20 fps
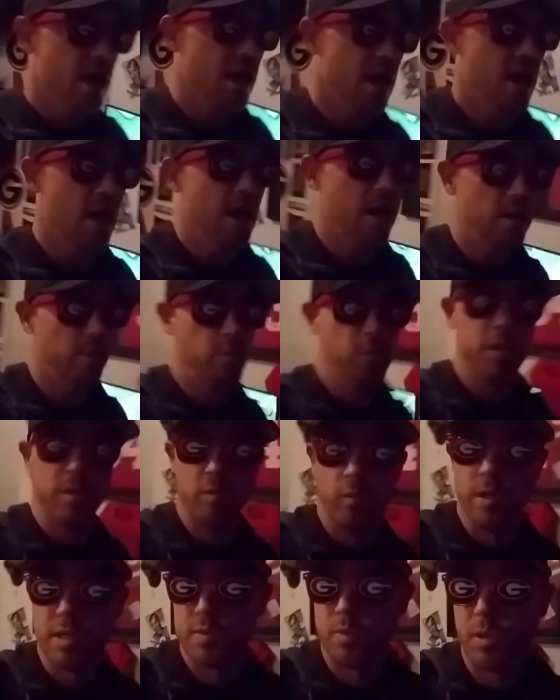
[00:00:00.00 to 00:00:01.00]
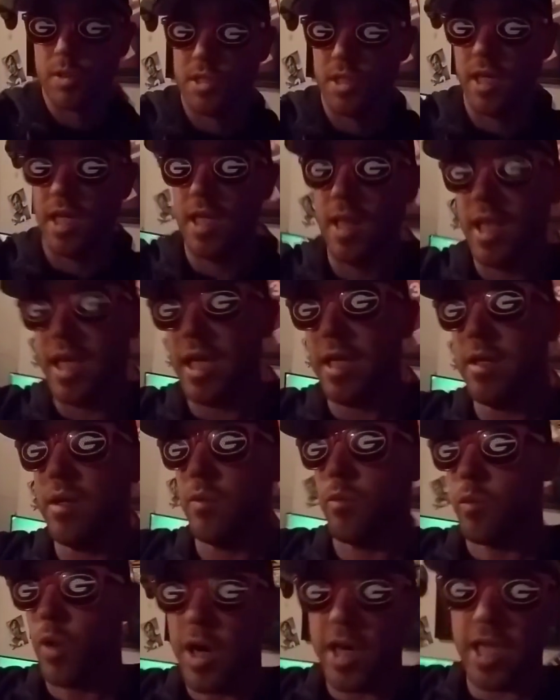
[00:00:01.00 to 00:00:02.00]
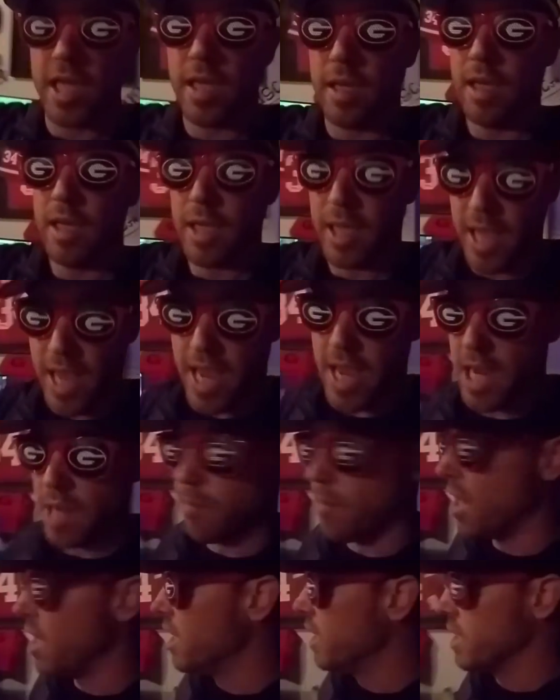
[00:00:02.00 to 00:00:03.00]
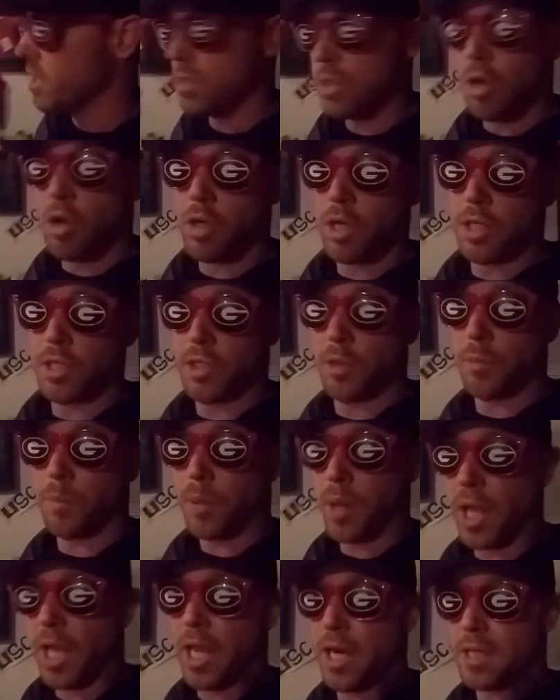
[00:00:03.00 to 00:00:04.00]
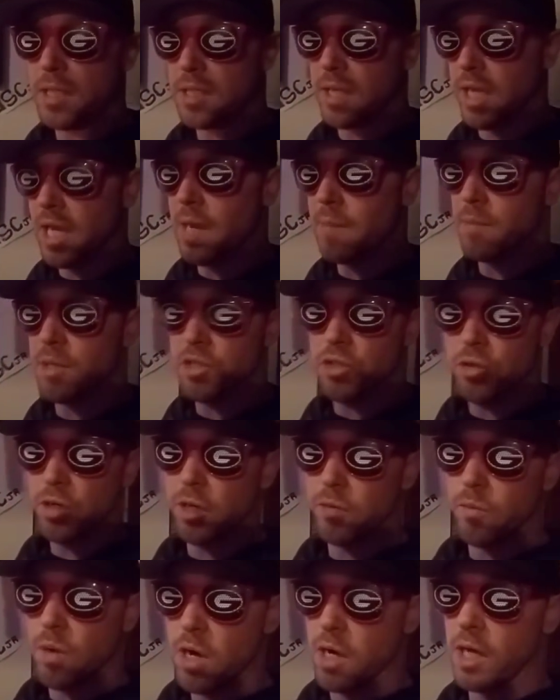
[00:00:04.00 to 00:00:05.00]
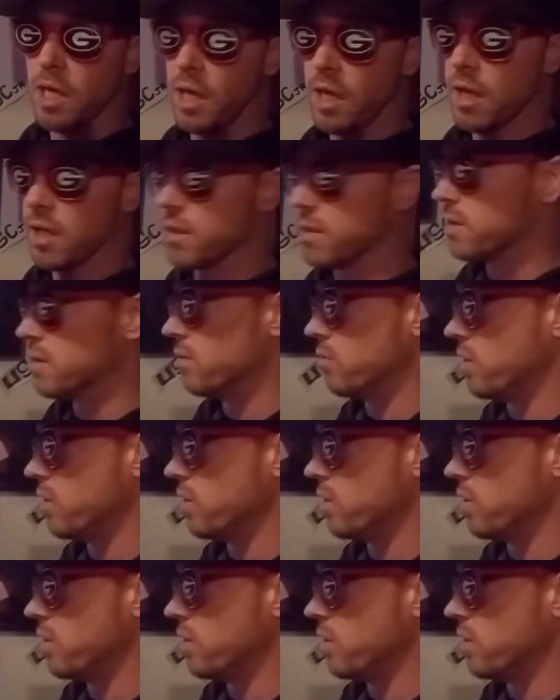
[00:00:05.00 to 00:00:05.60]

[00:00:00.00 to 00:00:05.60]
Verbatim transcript: uh, which was an elite running game, as long as you play in a team that you can run against,